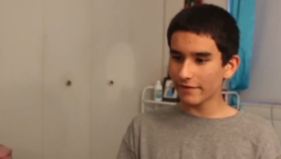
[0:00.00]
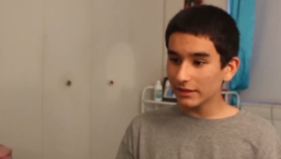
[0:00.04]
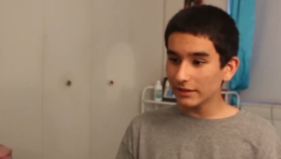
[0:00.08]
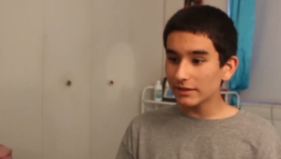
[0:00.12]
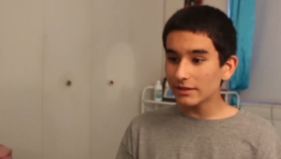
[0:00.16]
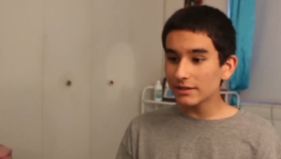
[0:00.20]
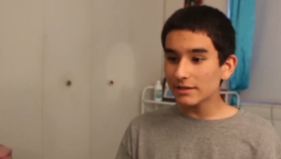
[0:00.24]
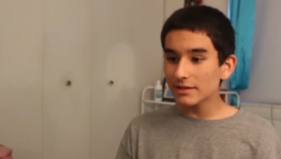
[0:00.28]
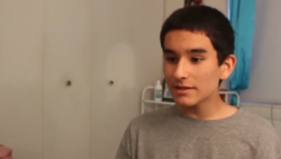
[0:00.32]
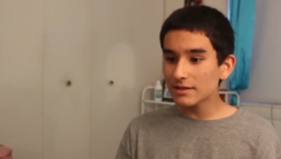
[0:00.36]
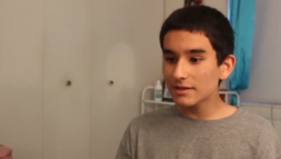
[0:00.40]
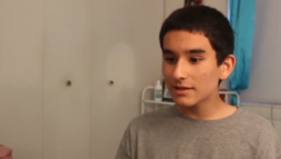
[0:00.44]

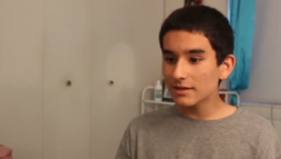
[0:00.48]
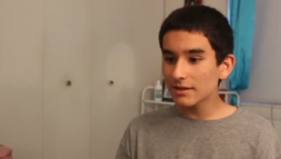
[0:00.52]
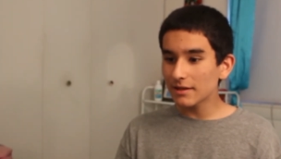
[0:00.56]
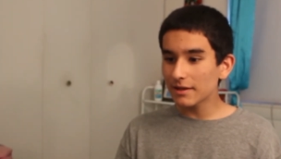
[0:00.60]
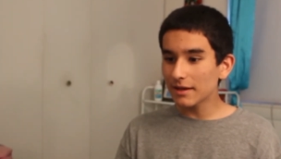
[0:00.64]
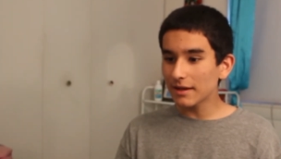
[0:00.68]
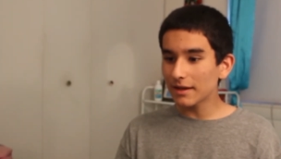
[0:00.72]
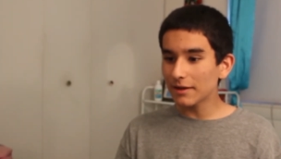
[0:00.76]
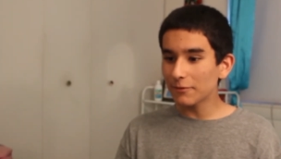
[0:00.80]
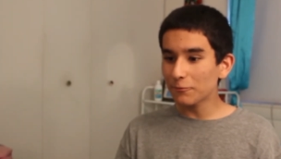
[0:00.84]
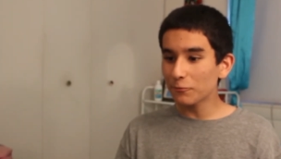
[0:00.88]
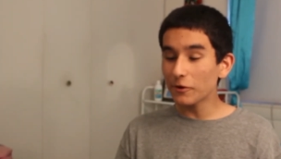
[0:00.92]
is
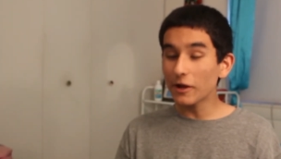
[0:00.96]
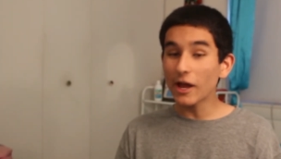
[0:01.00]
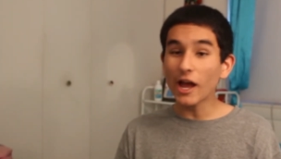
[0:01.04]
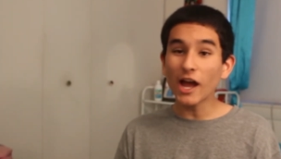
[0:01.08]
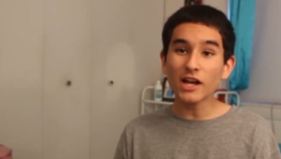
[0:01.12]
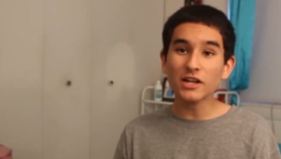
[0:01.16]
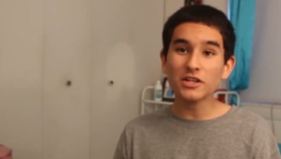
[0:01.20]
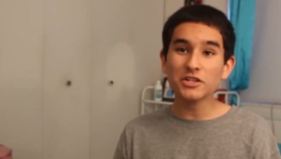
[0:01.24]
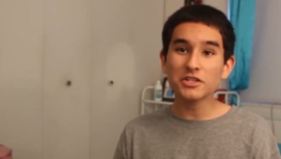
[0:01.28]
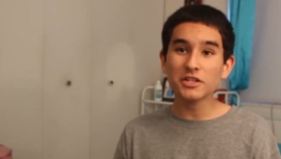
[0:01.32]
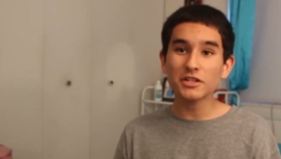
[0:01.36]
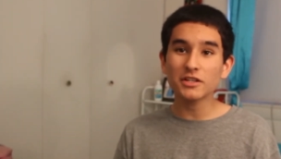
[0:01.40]
the
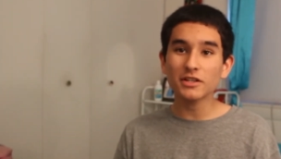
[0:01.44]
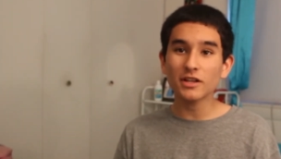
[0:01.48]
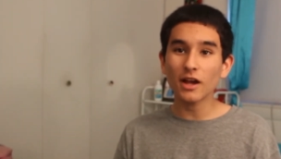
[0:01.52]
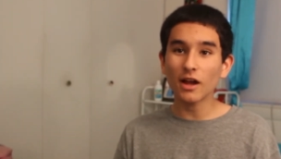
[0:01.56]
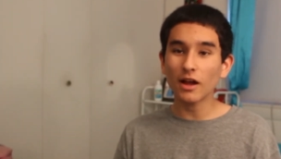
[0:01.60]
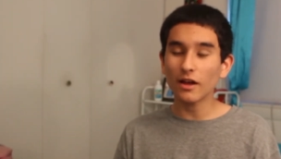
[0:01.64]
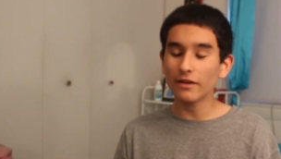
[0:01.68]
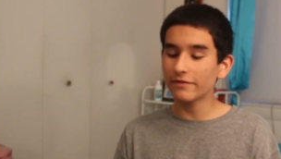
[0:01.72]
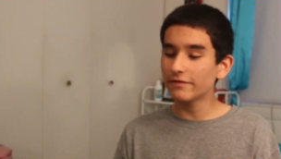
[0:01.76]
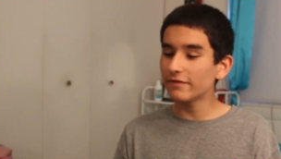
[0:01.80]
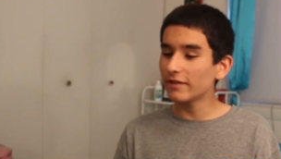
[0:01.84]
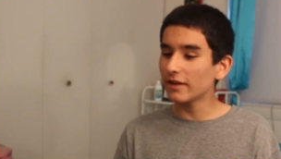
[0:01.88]
reaction
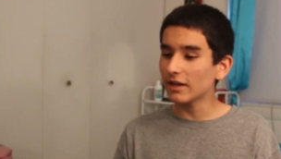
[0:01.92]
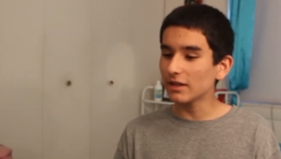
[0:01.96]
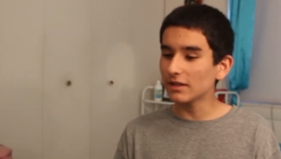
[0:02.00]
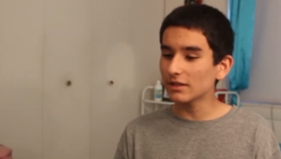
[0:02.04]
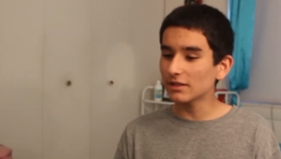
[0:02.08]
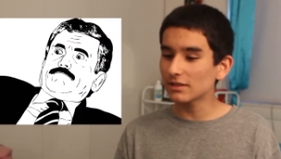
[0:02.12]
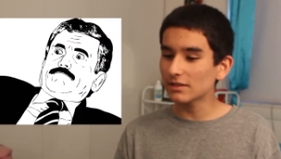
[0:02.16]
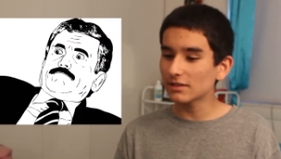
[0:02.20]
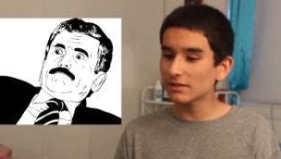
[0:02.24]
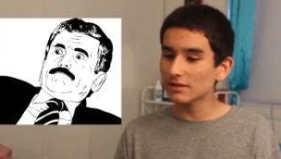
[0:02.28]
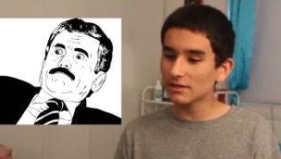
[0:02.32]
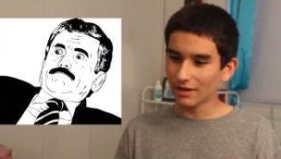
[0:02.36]
guy
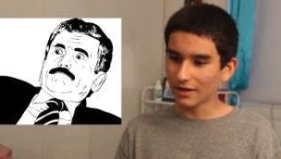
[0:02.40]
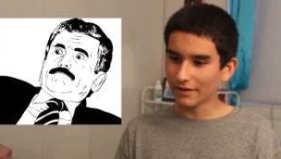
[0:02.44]
face.